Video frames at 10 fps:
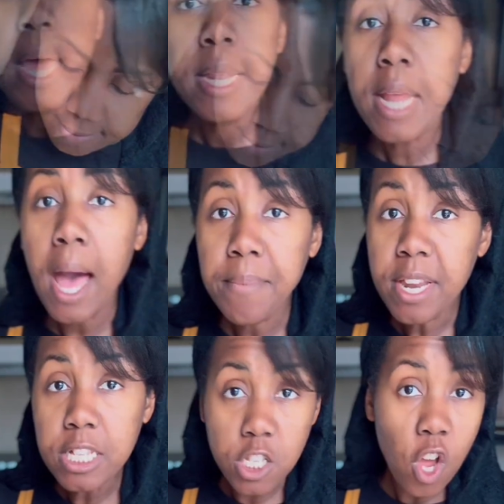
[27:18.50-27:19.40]
Now I'm
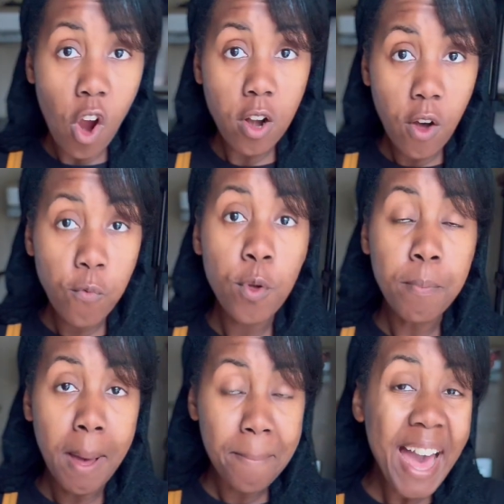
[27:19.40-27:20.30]
going to start off with
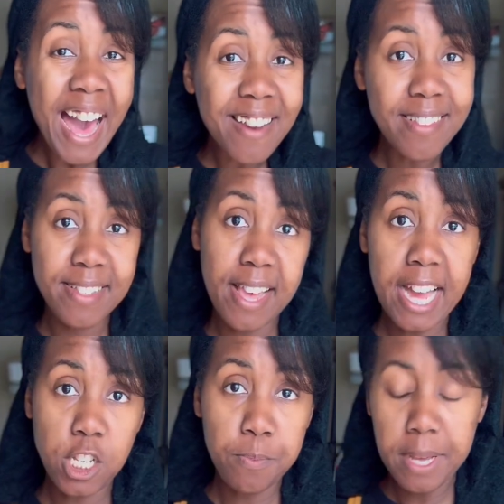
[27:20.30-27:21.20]
my paddle
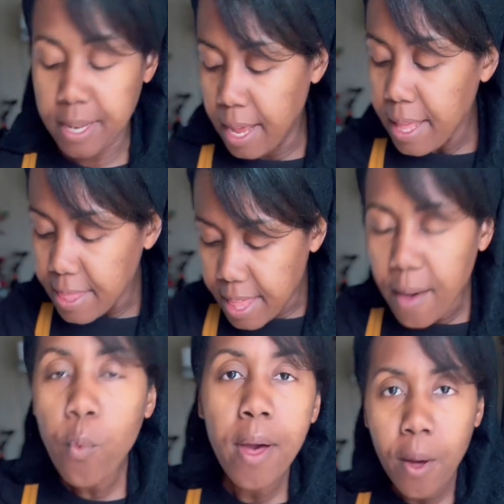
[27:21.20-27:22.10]
attachment.
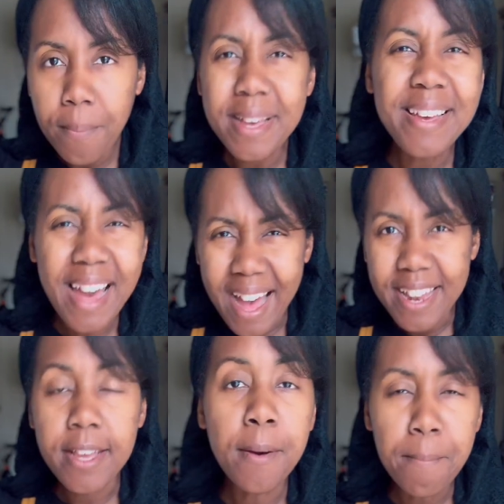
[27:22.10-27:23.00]
That will help me kind
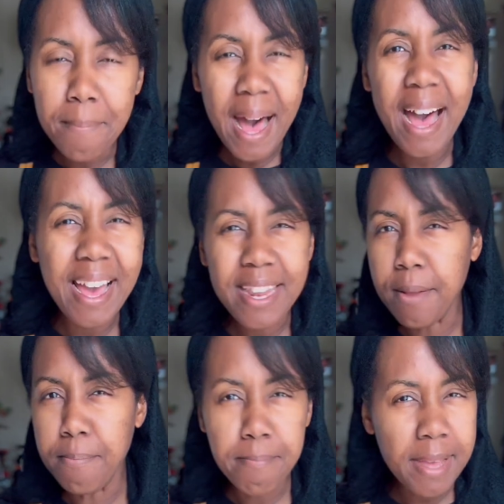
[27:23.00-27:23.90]
of combine
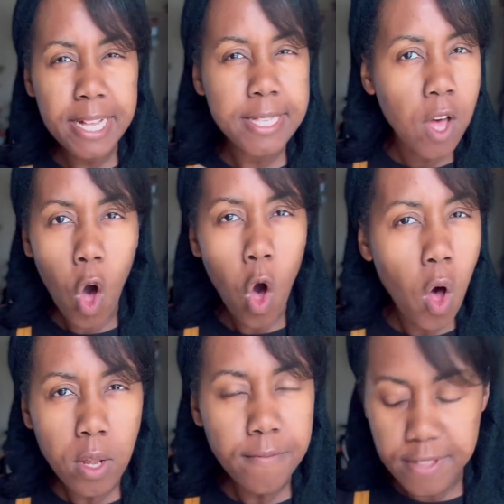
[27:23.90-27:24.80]
and mix
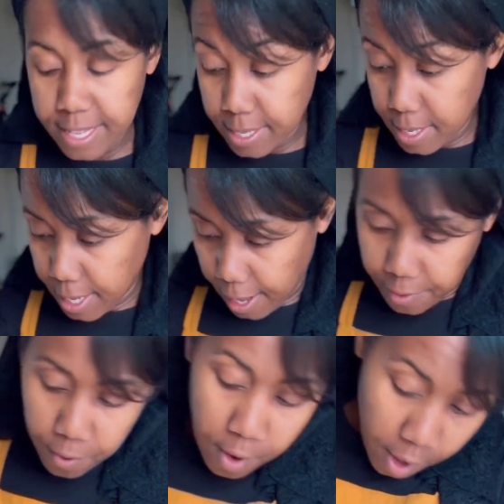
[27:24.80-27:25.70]
all of this together